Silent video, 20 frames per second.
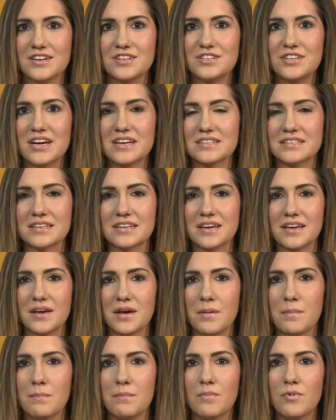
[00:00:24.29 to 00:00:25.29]

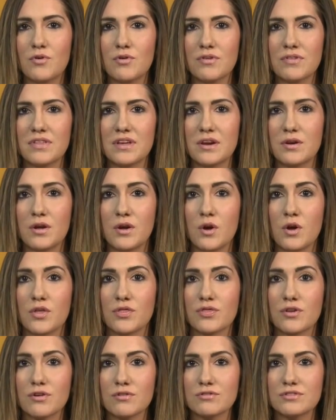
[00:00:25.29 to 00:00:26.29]
Jessica, more than
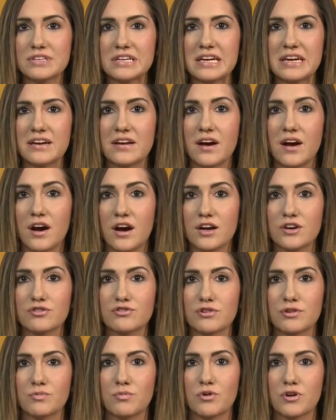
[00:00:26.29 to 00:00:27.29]

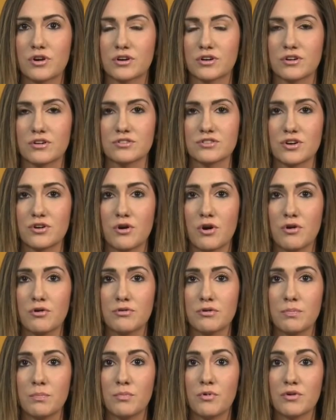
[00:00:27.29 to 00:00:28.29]
1,300 workers are
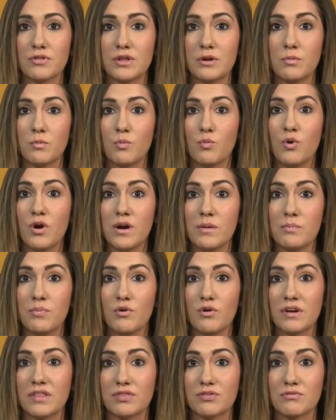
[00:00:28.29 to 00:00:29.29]
owed more than
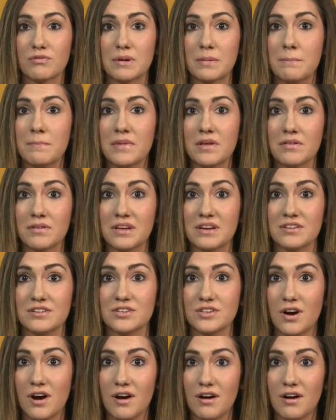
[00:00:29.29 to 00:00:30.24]
$1.3 million.